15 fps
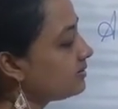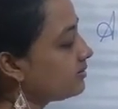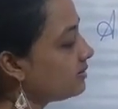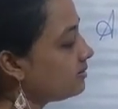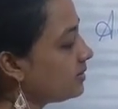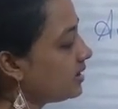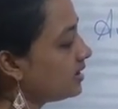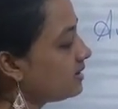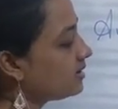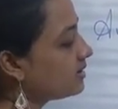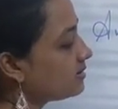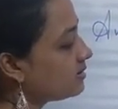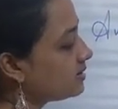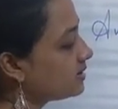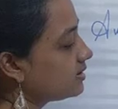
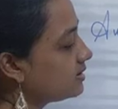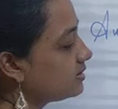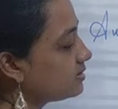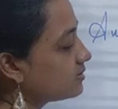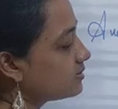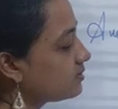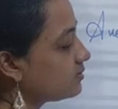Remainder is